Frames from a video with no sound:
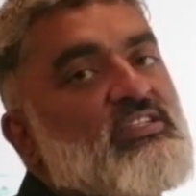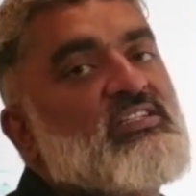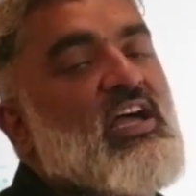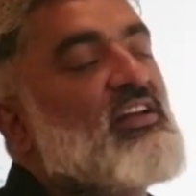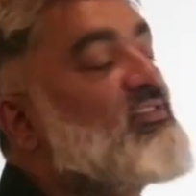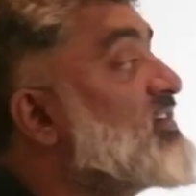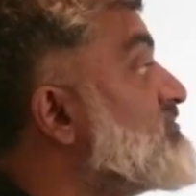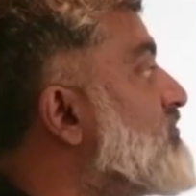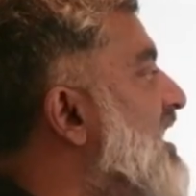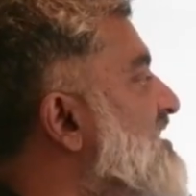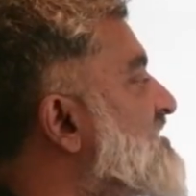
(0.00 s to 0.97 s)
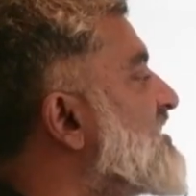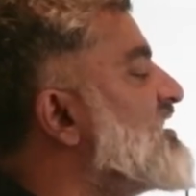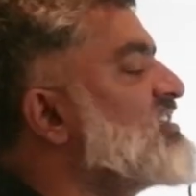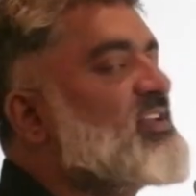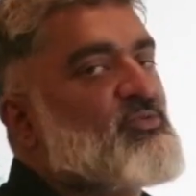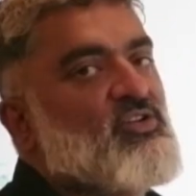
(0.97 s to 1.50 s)
done with
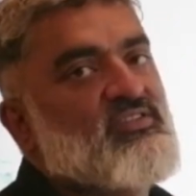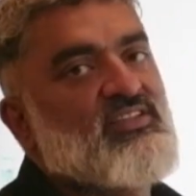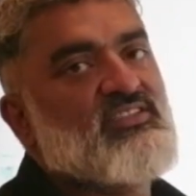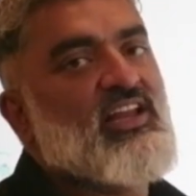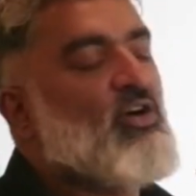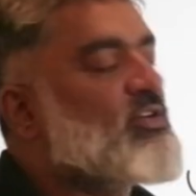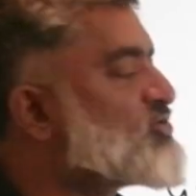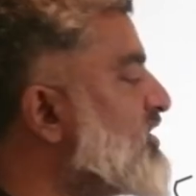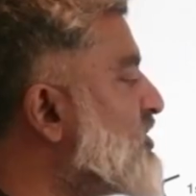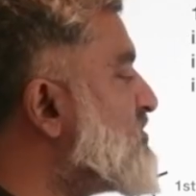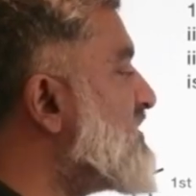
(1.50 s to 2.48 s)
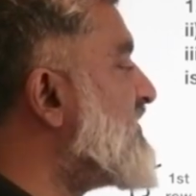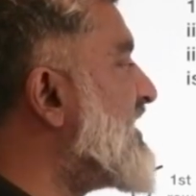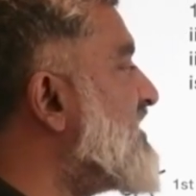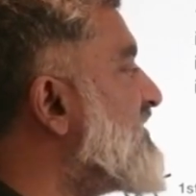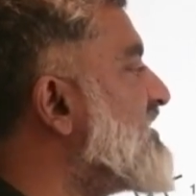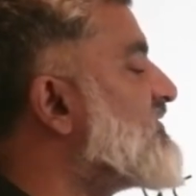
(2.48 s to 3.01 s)
mastering the process. Now it's going to be
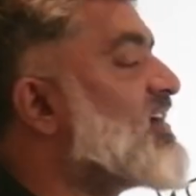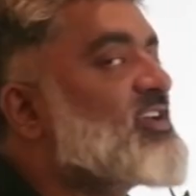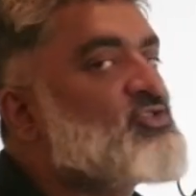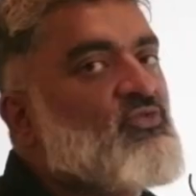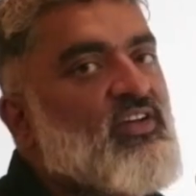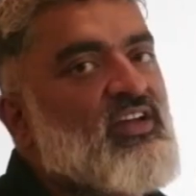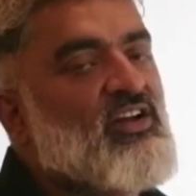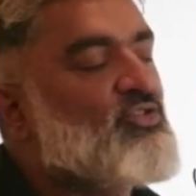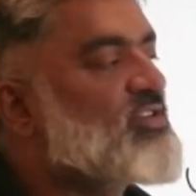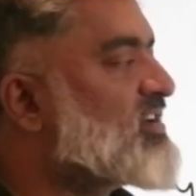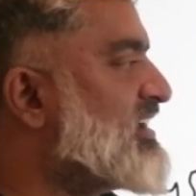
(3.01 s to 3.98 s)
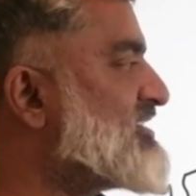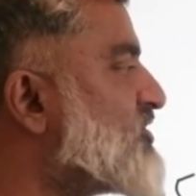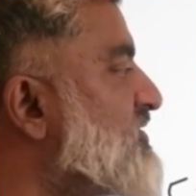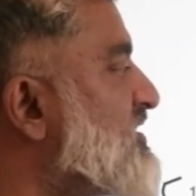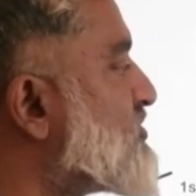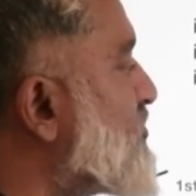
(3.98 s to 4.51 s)
very, very fast to figure out the rest
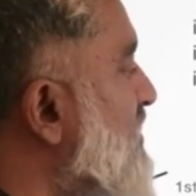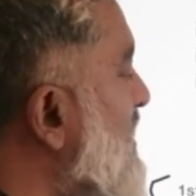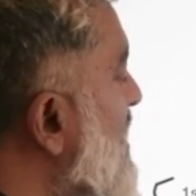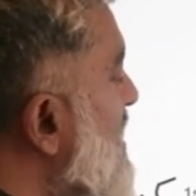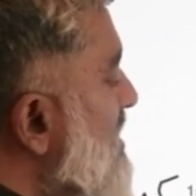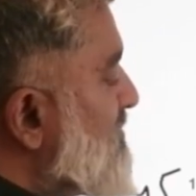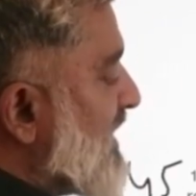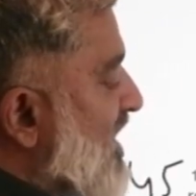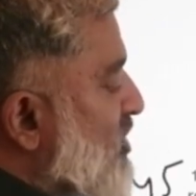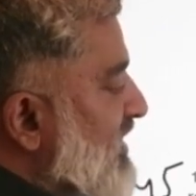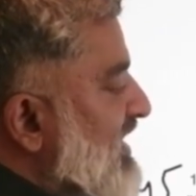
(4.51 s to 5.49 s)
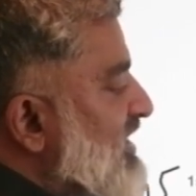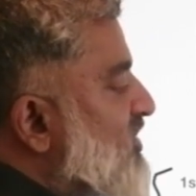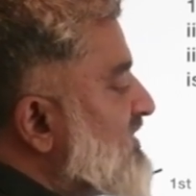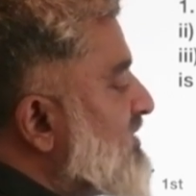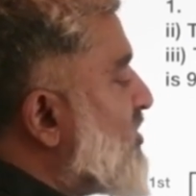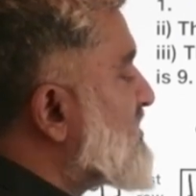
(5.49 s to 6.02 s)
of the story. Pick out any
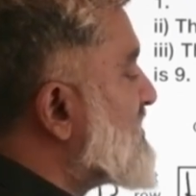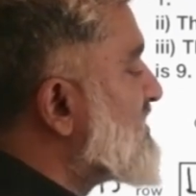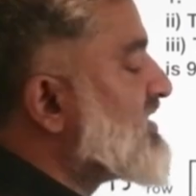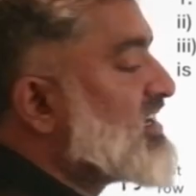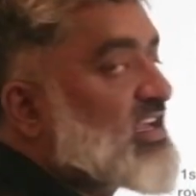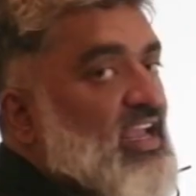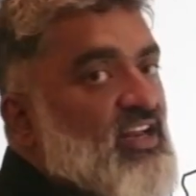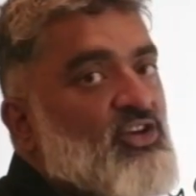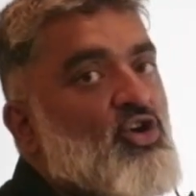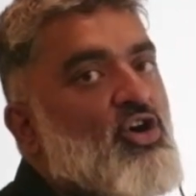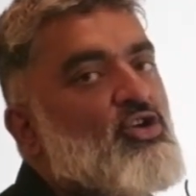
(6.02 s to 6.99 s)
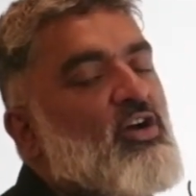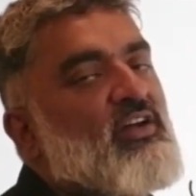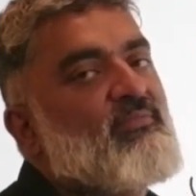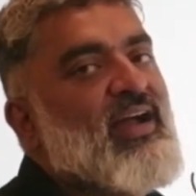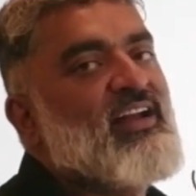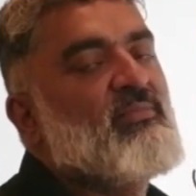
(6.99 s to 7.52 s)
of the boxes, and again, your
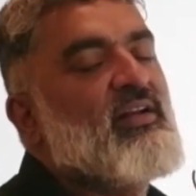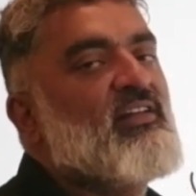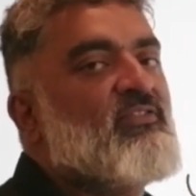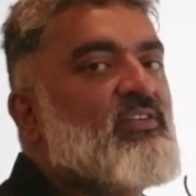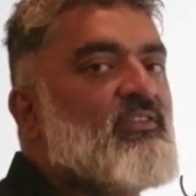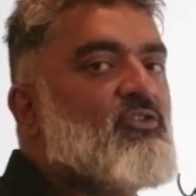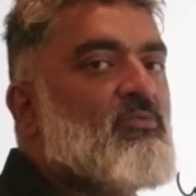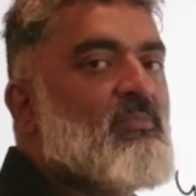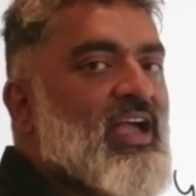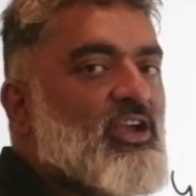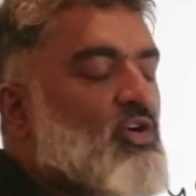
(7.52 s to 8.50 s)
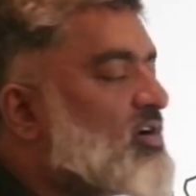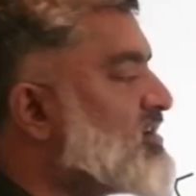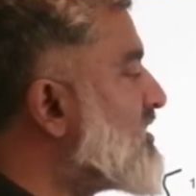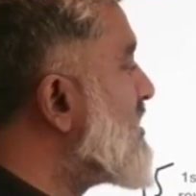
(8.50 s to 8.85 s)
order might be different from my order,